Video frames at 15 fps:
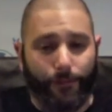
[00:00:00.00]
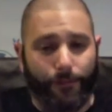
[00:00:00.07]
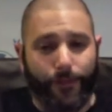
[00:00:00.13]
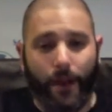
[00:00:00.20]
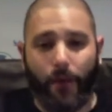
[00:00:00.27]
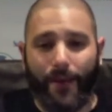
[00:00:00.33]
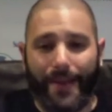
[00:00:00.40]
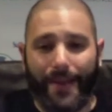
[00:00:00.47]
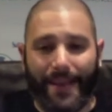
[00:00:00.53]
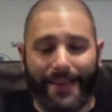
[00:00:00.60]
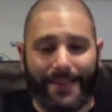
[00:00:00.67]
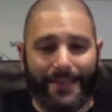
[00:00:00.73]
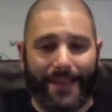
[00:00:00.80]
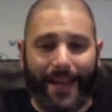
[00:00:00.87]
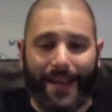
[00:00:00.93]
Very
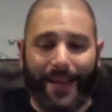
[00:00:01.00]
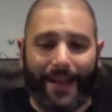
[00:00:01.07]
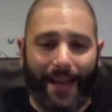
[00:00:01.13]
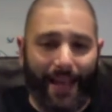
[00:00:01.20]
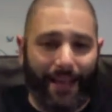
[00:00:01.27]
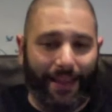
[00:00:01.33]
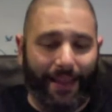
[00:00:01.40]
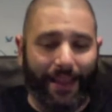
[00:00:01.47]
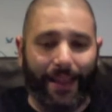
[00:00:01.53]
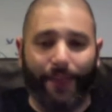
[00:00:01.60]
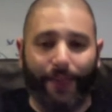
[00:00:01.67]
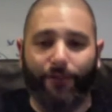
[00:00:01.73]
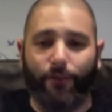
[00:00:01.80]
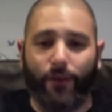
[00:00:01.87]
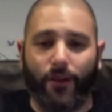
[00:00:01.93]
exciting. I
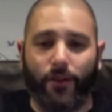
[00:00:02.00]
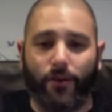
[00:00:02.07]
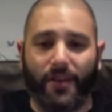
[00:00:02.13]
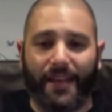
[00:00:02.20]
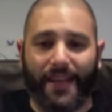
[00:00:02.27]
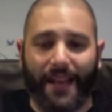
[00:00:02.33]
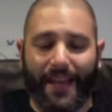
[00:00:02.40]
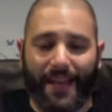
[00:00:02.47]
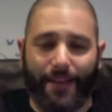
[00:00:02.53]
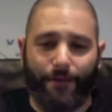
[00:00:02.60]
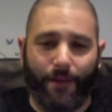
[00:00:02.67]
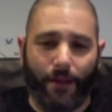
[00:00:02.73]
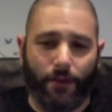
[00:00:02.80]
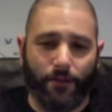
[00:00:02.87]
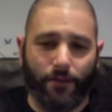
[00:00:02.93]
love when new Canadian
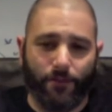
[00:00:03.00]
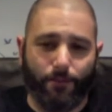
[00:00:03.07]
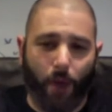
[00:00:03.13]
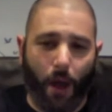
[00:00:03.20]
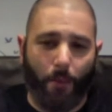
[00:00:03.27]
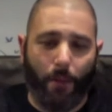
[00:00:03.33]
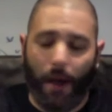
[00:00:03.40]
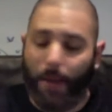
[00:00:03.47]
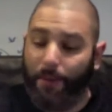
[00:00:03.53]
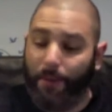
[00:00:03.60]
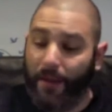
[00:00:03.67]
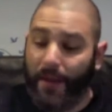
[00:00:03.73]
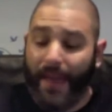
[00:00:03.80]
vendors pop up.